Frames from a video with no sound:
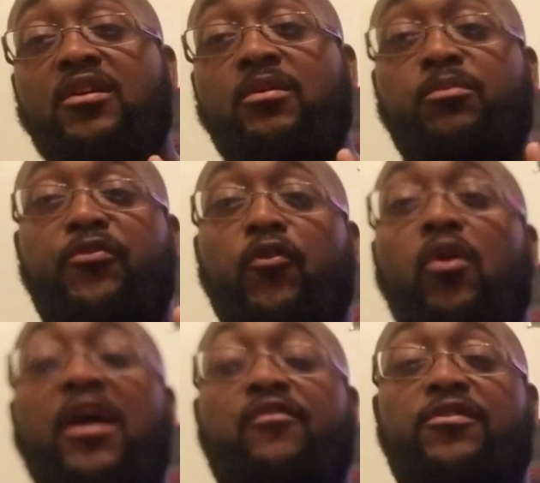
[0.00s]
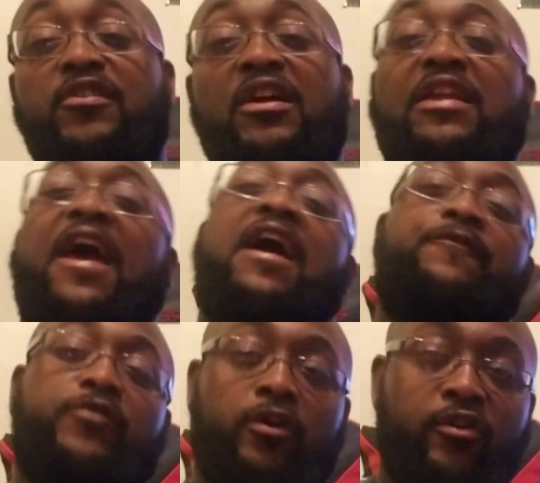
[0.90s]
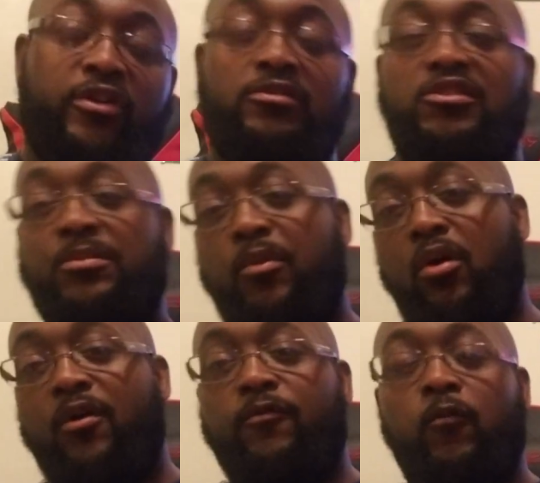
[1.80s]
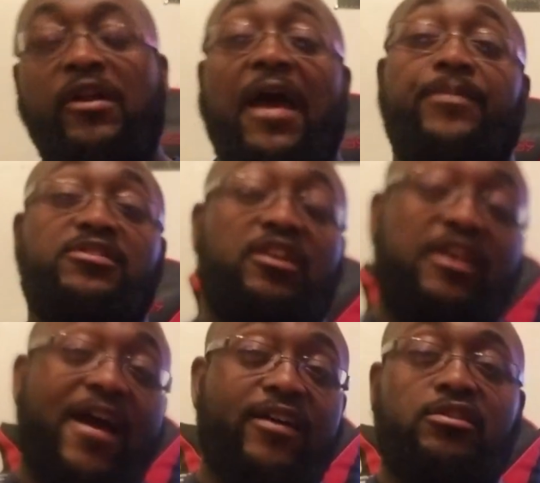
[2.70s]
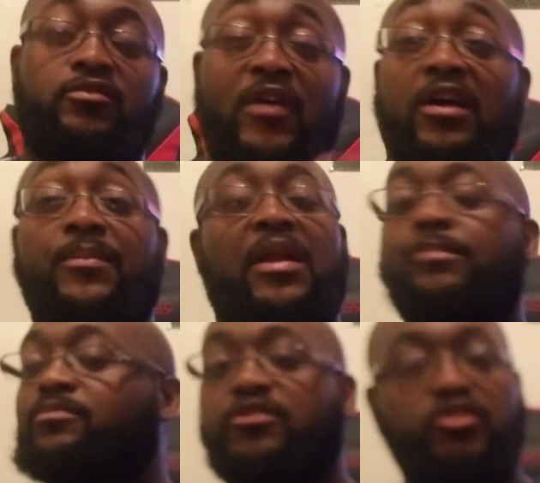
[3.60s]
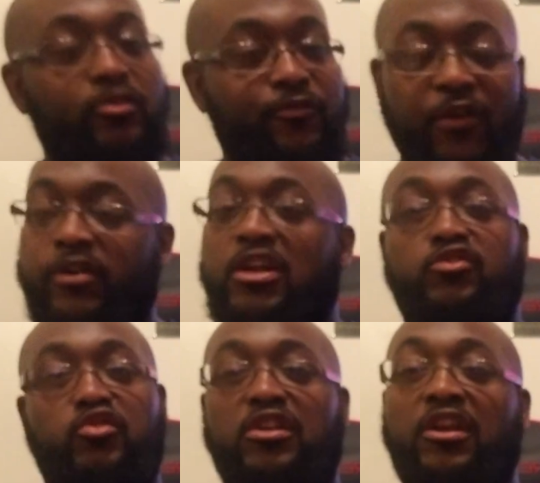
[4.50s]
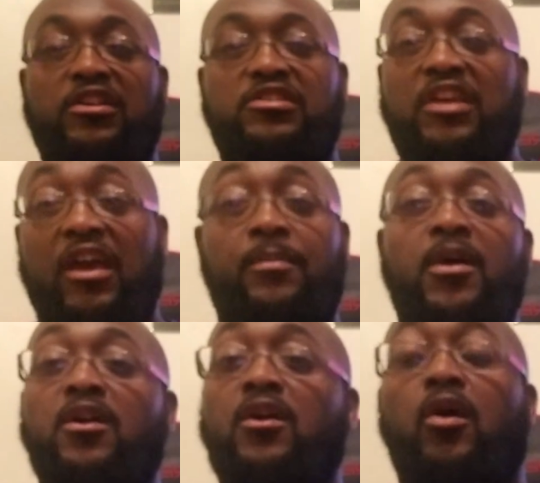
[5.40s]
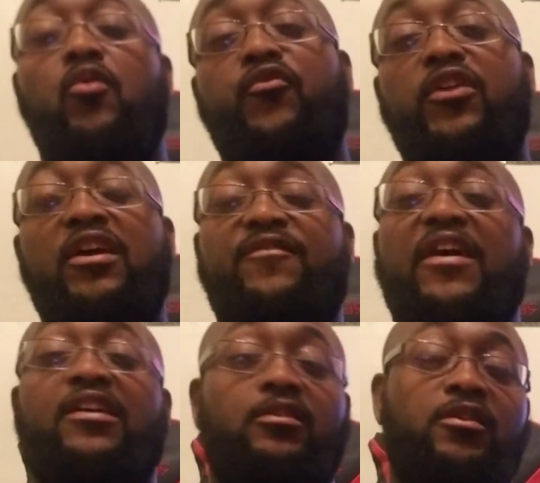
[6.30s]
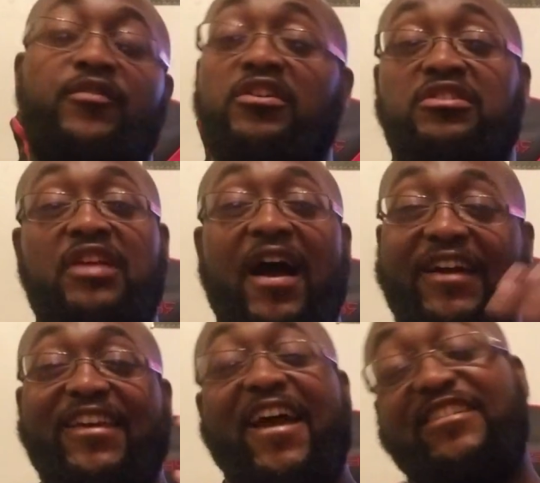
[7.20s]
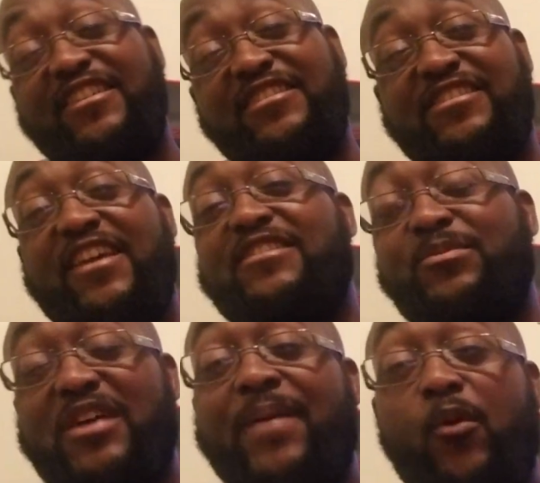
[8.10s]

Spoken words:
before everything and after, and some more of what happened to the characters around him. And I'm still very interested in this game. Hopefully, if I get the Division, I can actually take some time